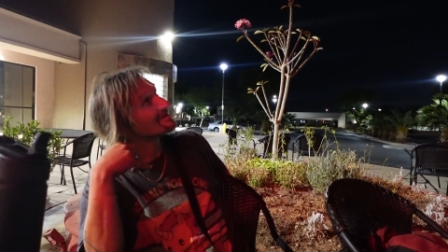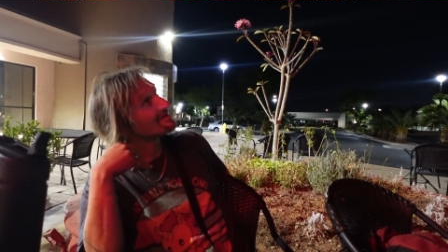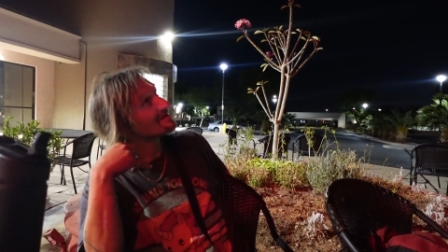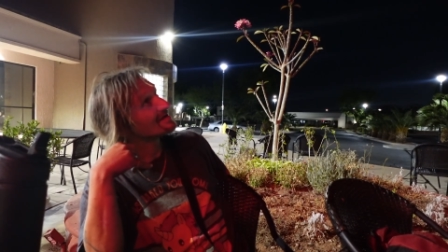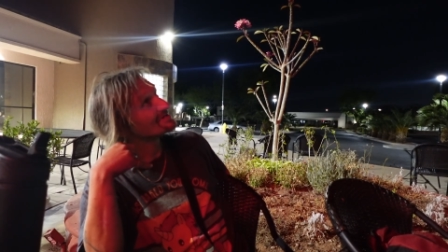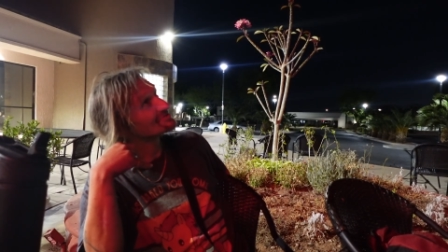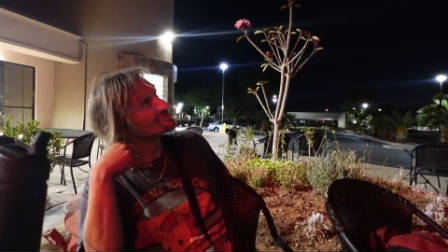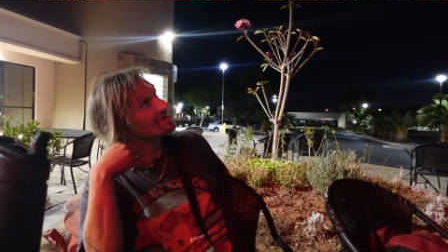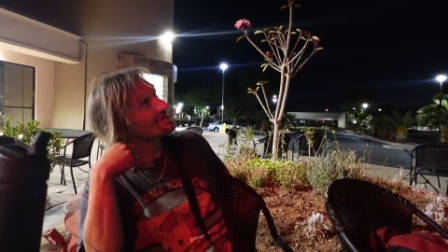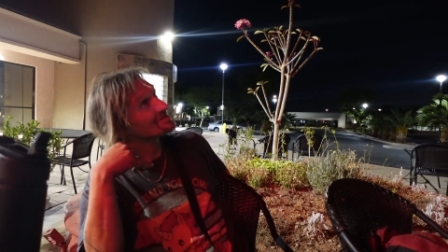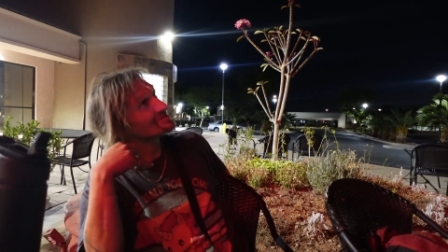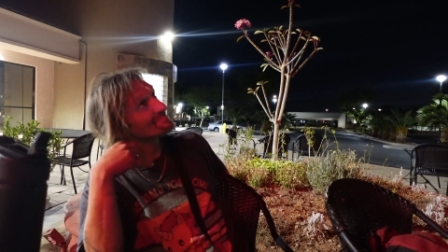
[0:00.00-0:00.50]

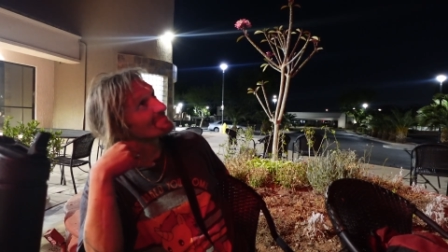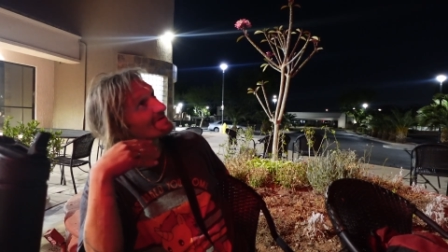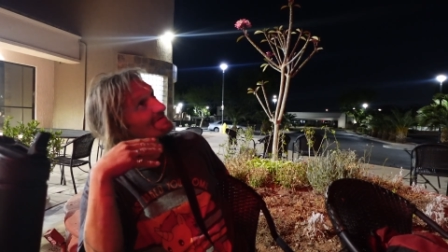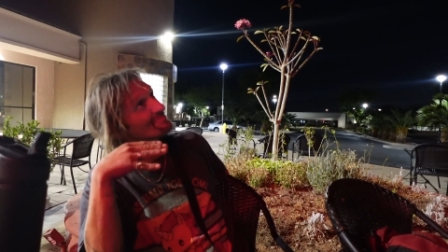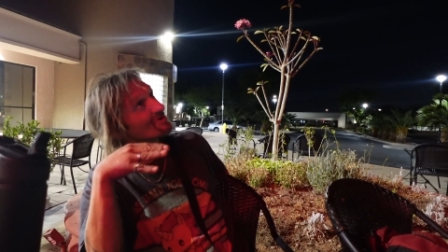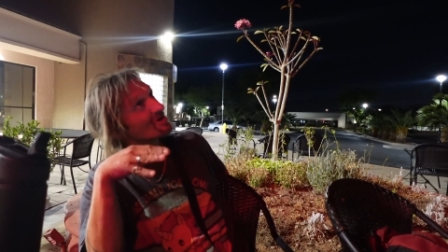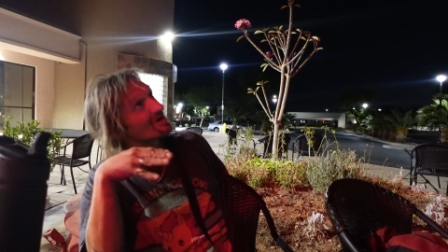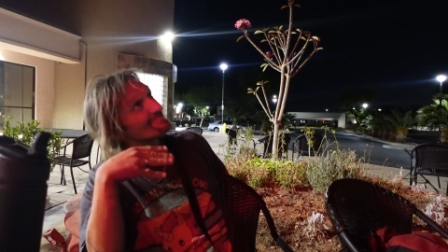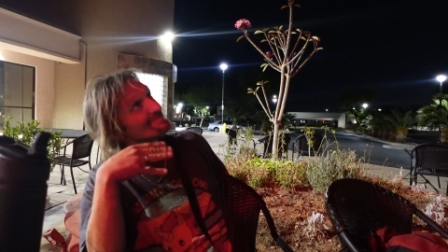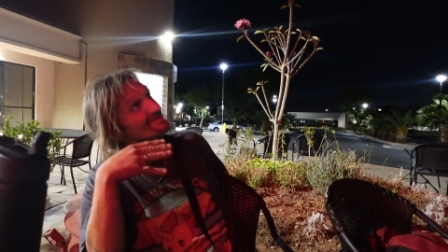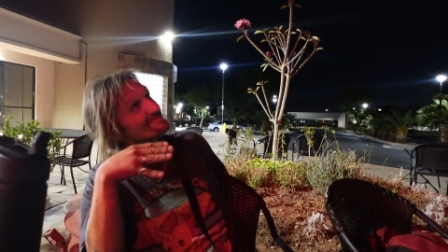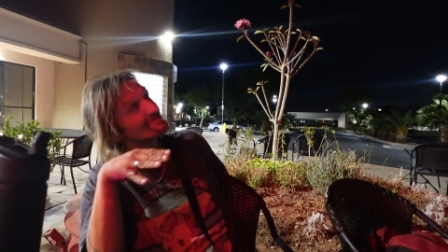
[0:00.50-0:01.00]
I talk to my
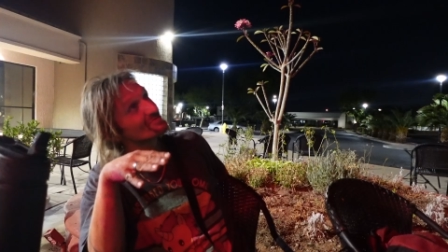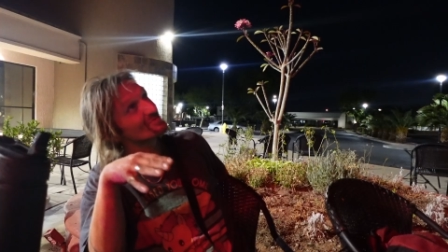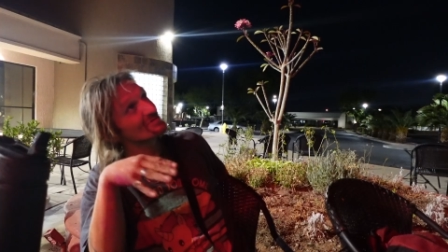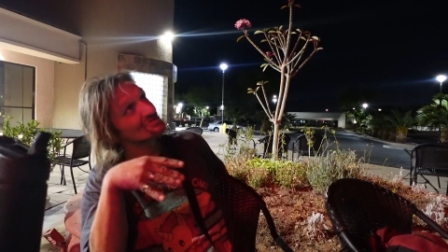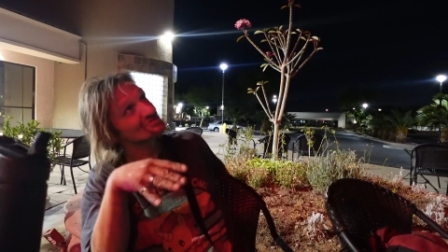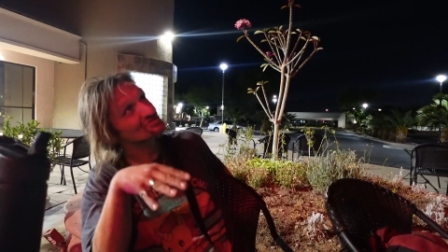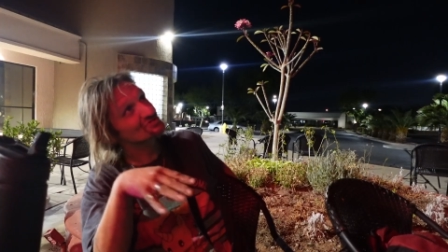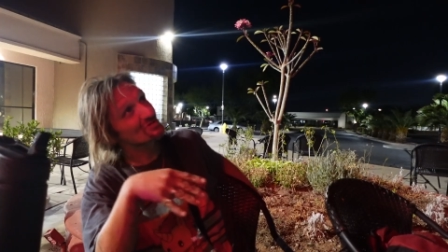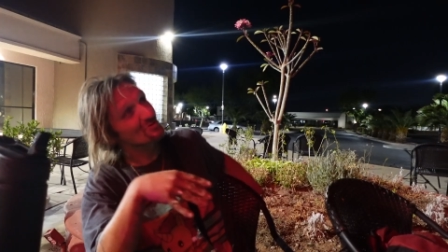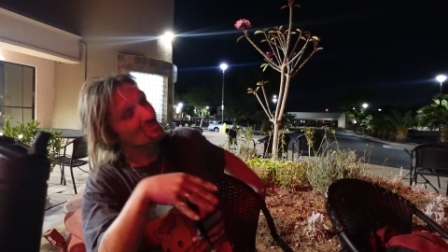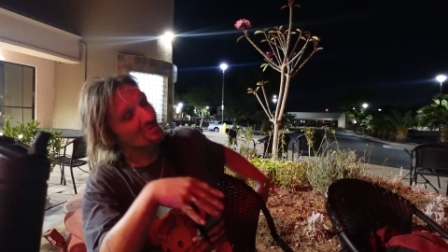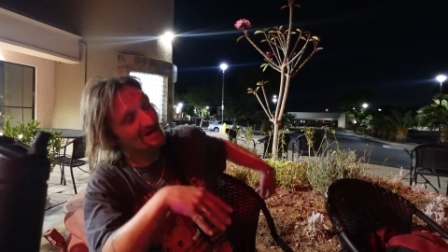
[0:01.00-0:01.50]
mom every
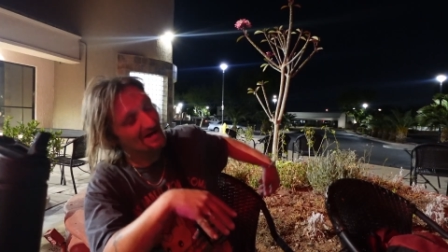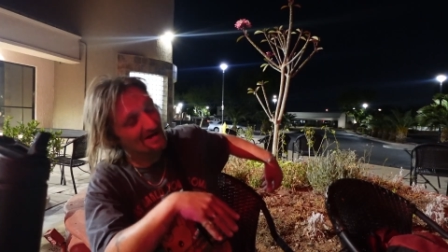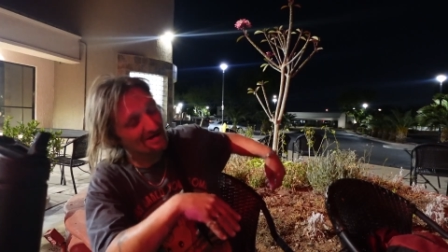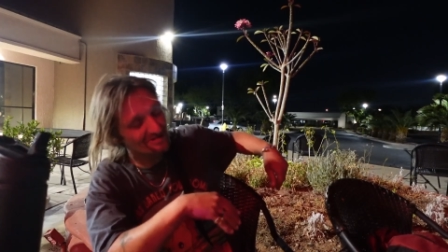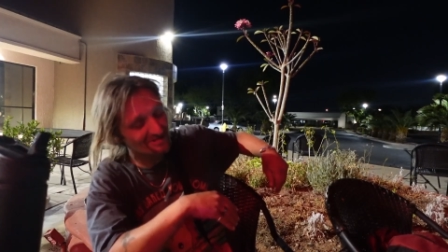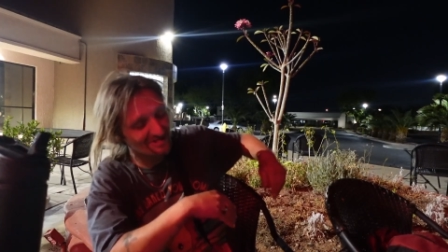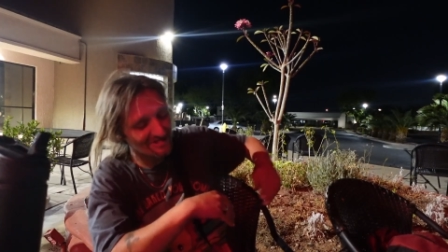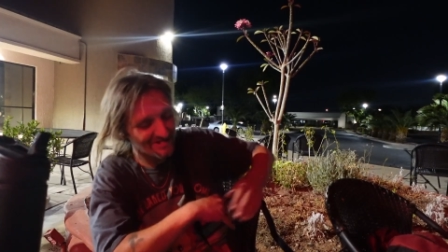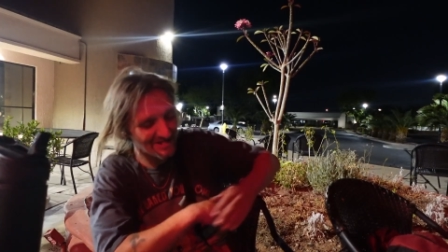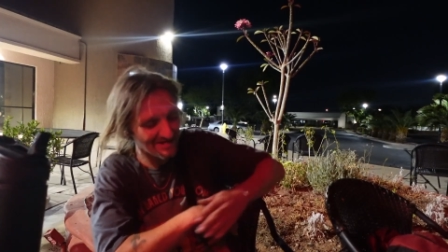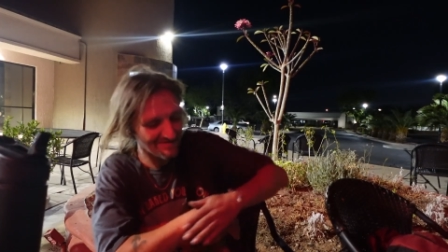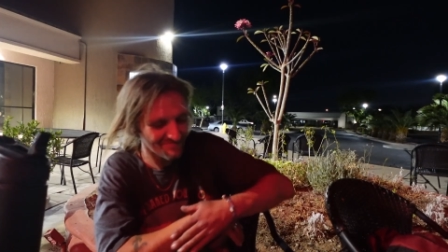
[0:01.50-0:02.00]
once in a
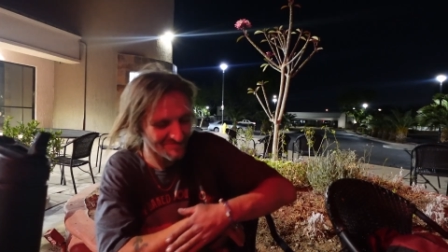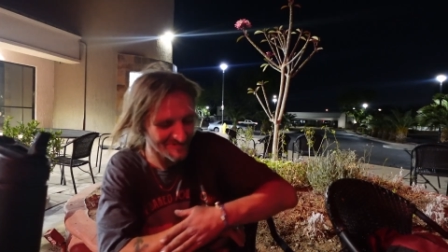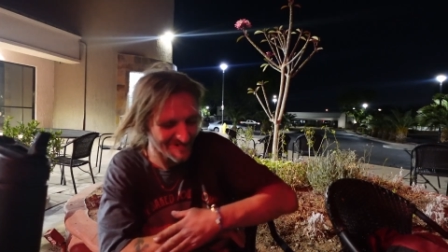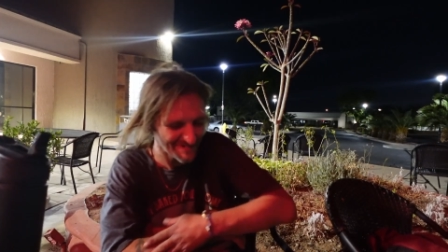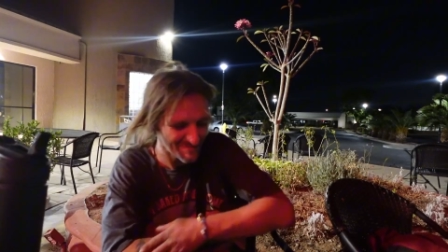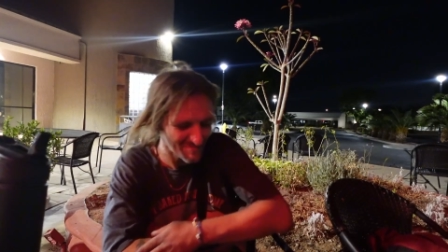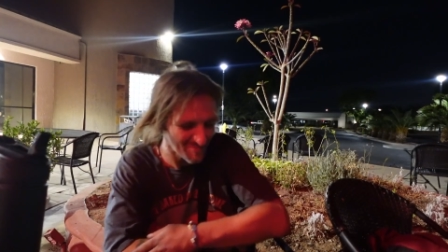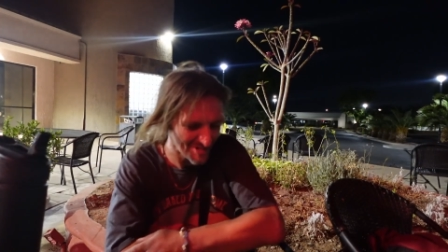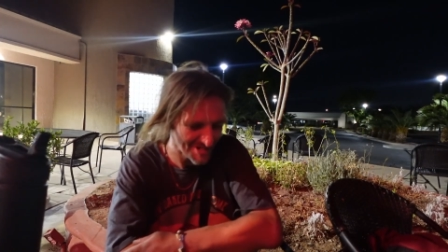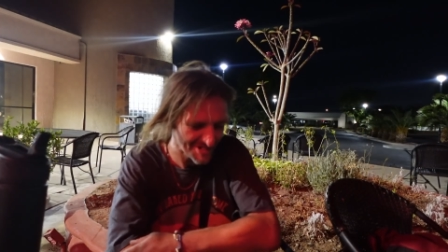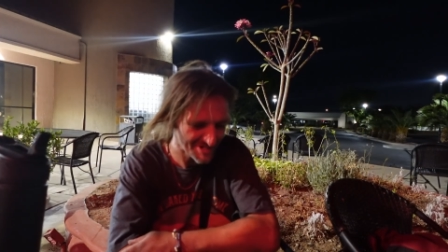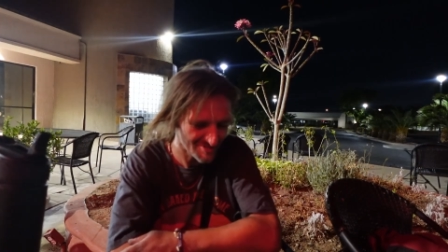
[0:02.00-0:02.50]
while, every
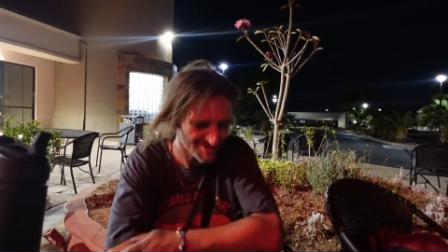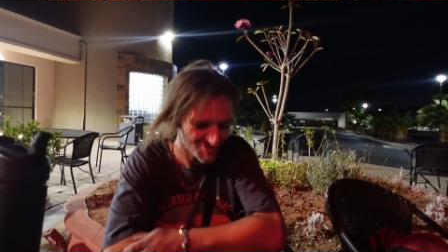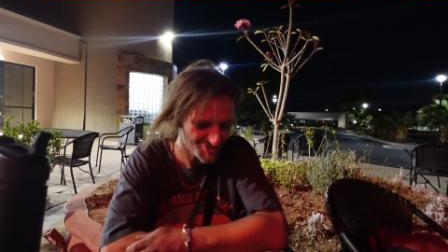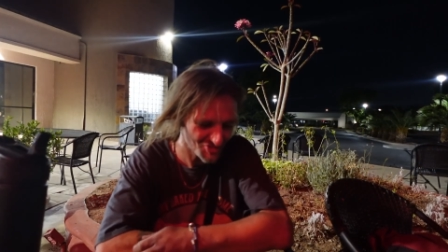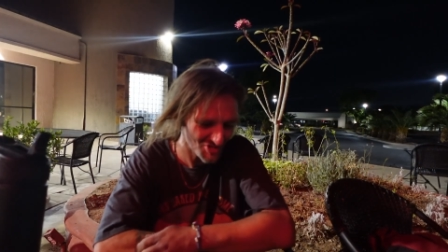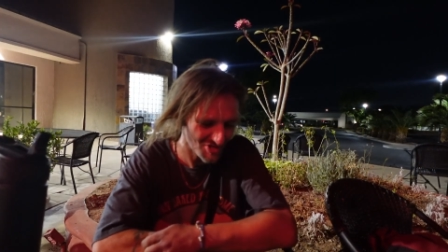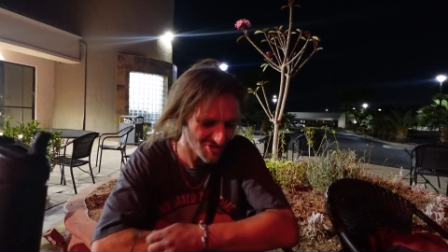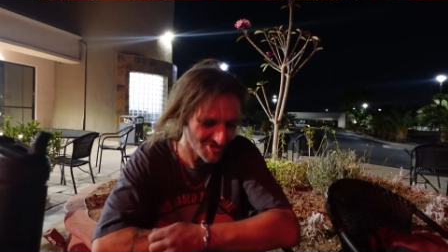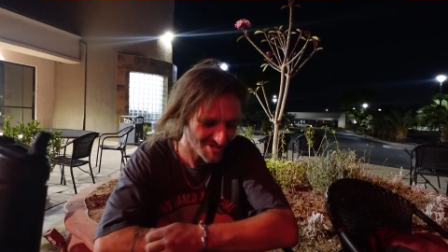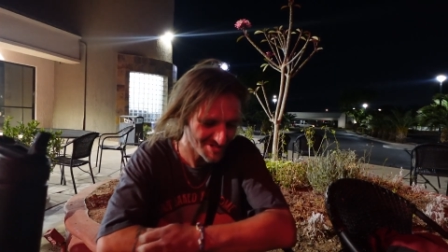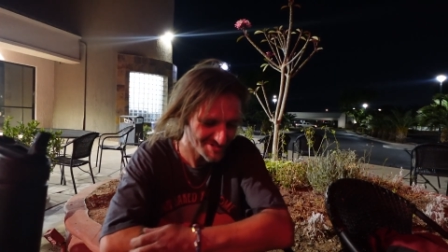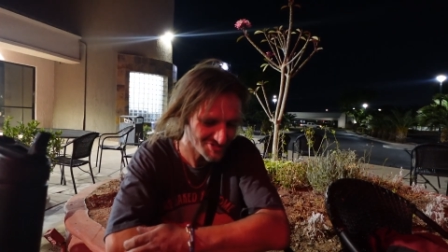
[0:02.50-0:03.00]
week or so.